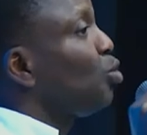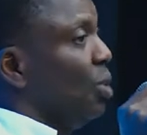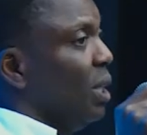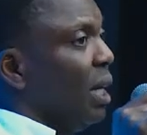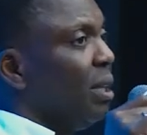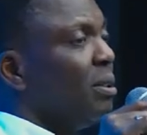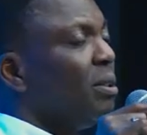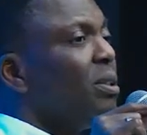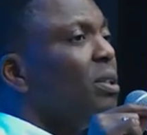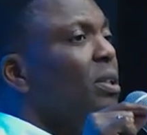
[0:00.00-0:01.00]
today.
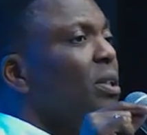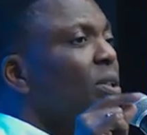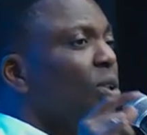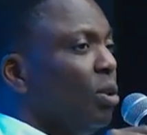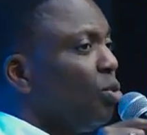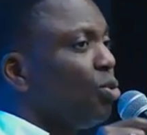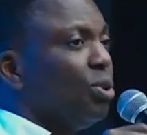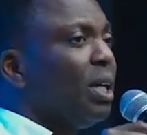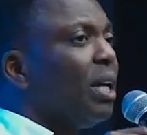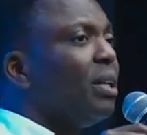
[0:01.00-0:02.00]
Not
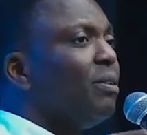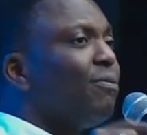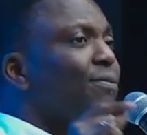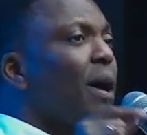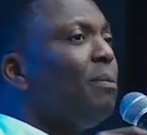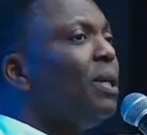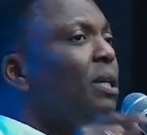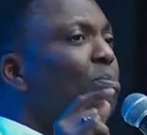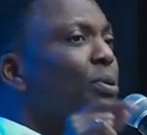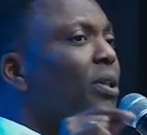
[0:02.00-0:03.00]
today.
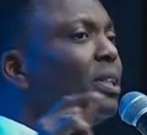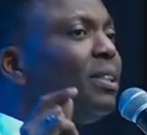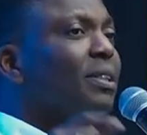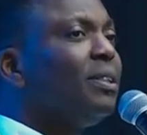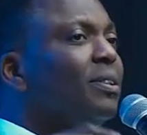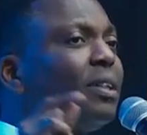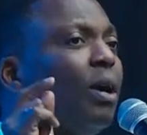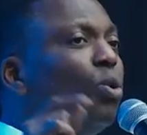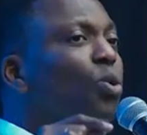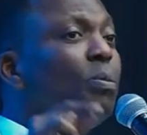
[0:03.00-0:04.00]
Family, brother, sister,
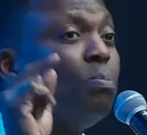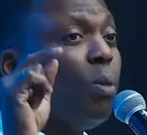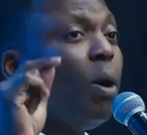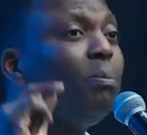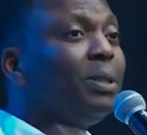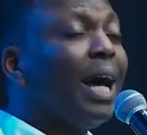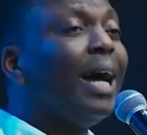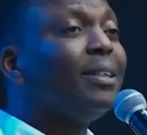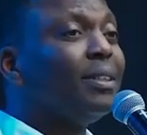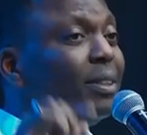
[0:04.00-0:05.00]
who, mom, dad.